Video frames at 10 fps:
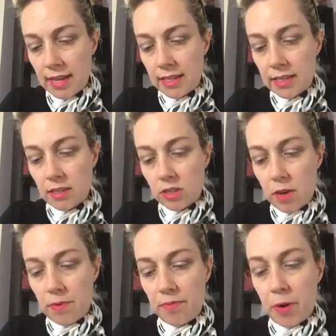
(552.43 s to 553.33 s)
I did this on
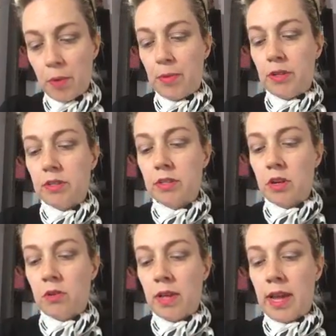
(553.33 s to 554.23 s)
top of purple,
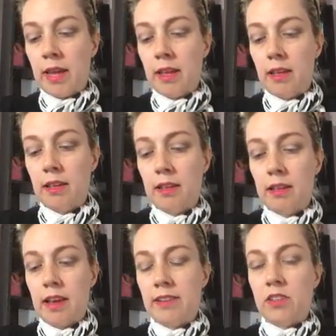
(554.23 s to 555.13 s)
so like
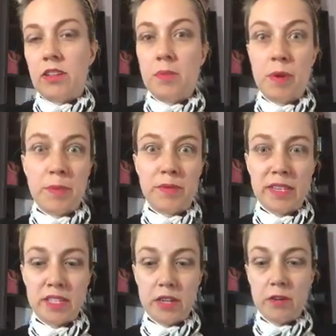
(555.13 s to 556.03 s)
I still got the purple
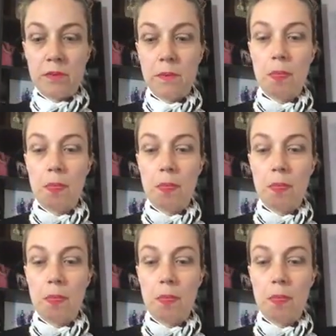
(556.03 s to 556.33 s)
residue.